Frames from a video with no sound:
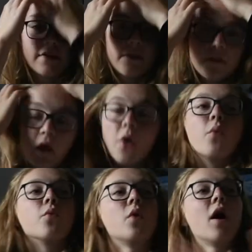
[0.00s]

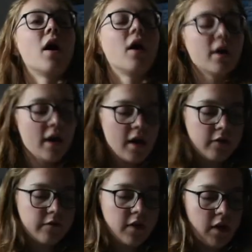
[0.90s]
so I
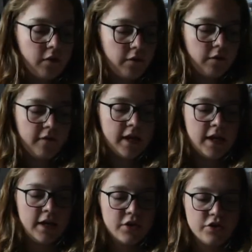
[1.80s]
have now
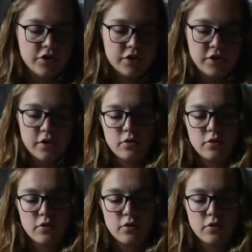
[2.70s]
finished